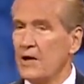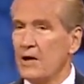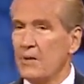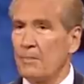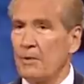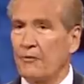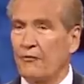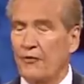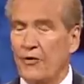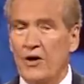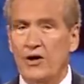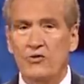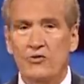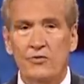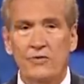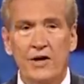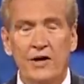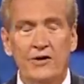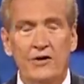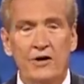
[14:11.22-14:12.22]
But friend,
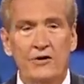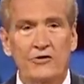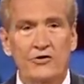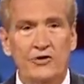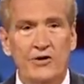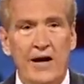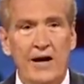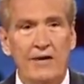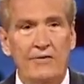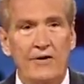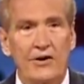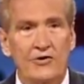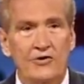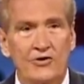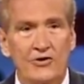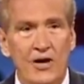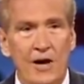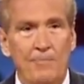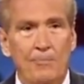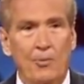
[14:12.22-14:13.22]
you need to understand that
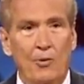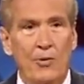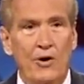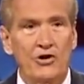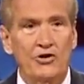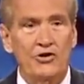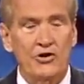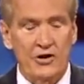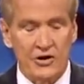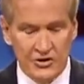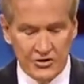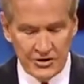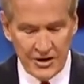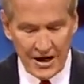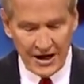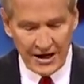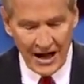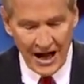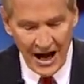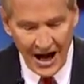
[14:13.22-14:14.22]
separation is
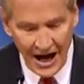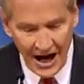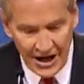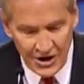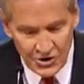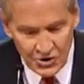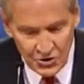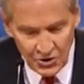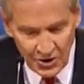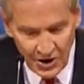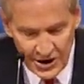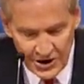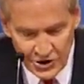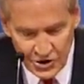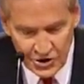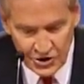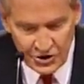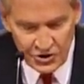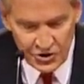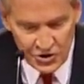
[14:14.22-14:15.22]
not
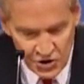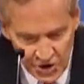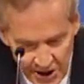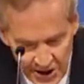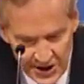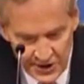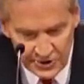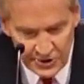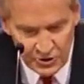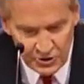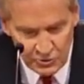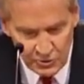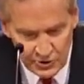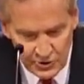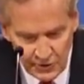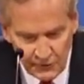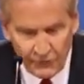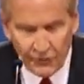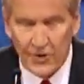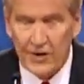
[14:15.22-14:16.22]
isolation. Jesus
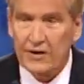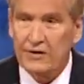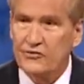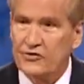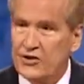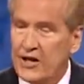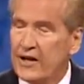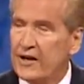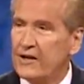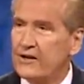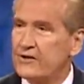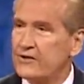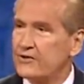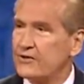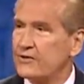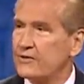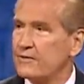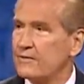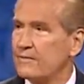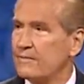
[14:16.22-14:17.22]
was a friend of sinners.